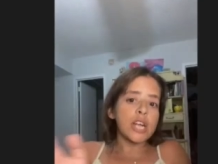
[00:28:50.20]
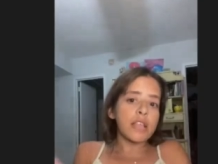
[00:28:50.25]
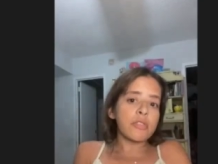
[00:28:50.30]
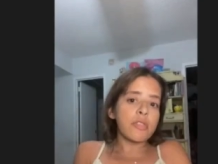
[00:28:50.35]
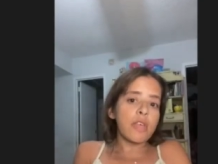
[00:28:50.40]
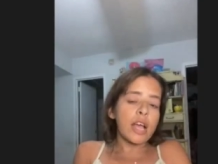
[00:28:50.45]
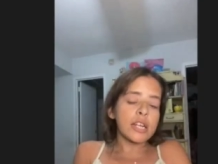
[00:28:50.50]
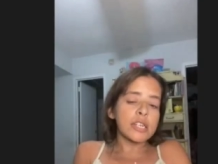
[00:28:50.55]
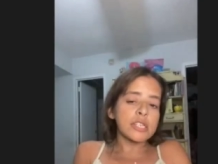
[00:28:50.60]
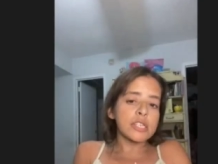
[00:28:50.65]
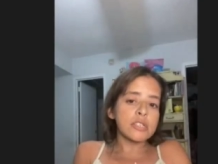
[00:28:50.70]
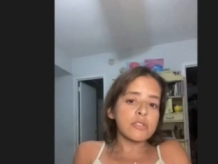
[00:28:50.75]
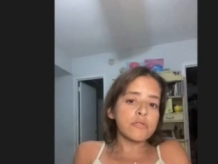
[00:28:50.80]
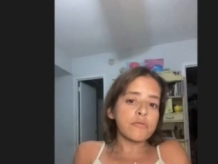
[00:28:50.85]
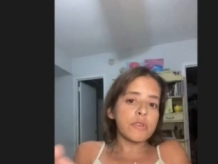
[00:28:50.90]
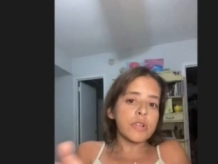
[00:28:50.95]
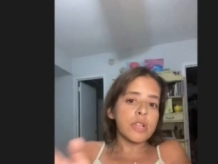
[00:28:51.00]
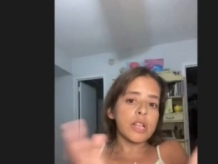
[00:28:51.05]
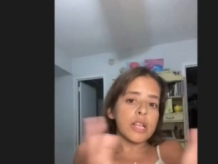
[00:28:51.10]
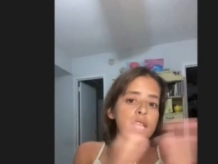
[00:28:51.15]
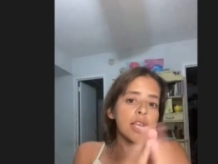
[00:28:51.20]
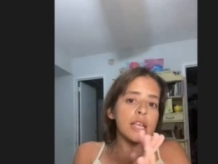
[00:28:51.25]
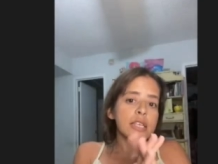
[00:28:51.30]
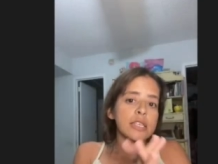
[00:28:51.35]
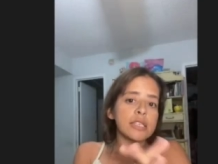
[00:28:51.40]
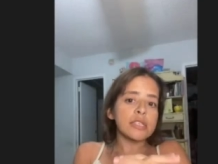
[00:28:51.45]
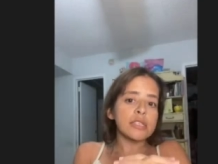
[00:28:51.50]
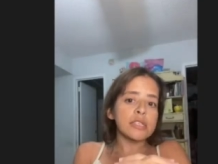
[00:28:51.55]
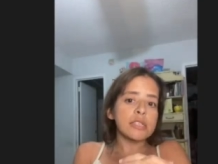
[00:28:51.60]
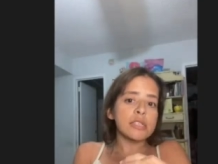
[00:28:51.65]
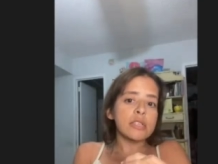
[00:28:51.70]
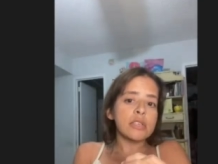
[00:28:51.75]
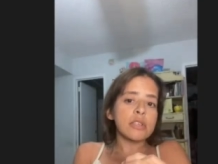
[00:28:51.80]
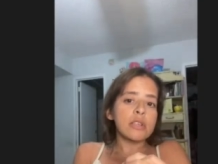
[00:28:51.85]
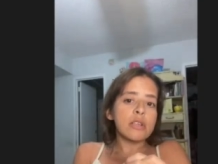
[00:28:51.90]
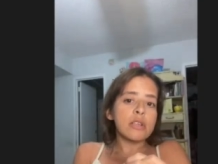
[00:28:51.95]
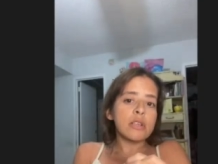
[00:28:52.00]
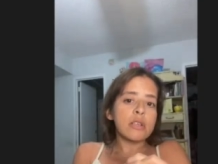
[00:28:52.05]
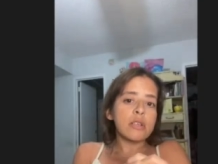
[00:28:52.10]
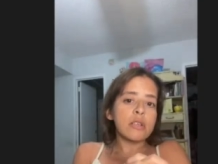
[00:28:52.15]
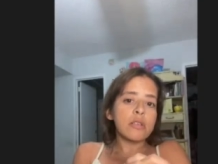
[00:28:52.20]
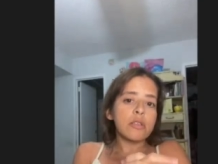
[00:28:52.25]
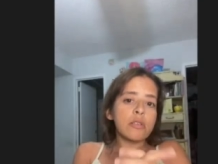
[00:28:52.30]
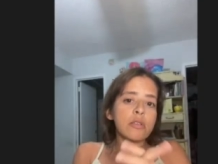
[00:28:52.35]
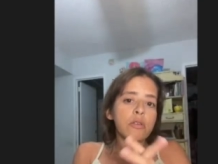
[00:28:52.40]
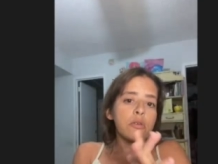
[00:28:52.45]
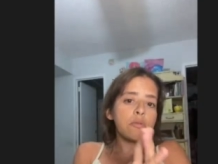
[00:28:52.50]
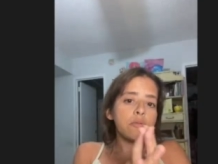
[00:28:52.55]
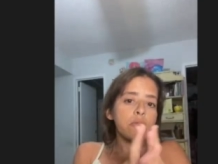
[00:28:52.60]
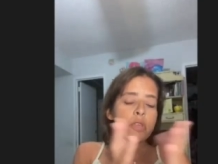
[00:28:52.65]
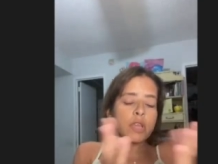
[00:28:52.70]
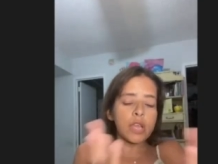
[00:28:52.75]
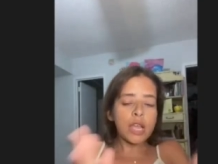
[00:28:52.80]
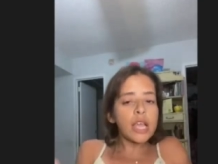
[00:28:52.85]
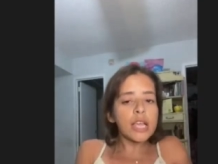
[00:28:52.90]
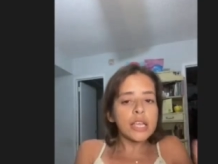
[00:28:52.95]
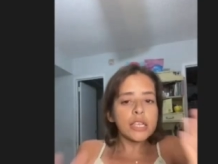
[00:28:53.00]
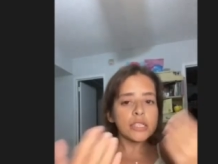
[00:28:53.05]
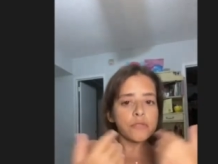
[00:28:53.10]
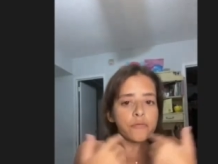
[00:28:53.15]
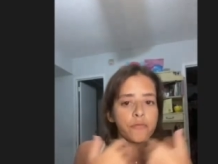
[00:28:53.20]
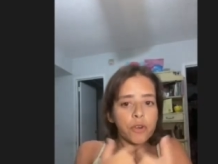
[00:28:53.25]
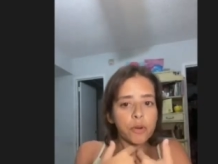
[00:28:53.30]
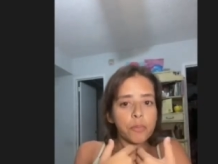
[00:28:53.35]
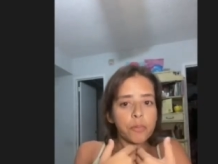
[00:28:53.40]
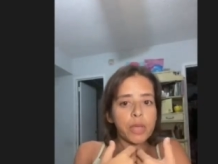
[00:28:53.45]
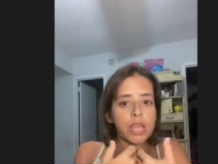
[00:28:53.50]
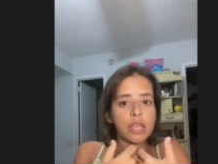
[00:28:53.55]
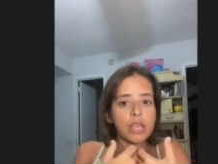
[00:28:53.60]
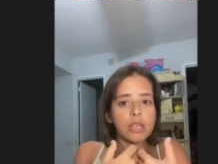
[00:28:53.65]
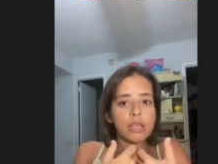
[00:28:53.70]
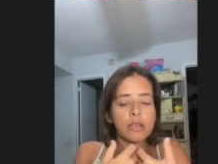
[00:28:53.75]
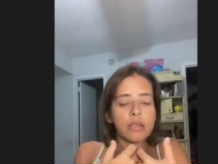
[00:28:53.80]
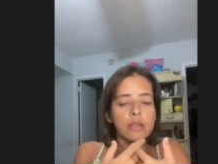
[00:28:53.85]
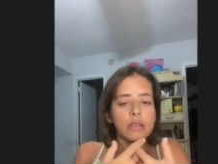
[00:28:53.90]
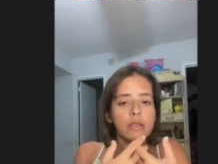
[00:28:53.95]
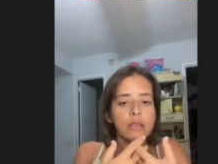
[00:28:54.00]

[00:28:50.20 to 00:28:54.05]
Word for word: and that just really is, you know, the case for me.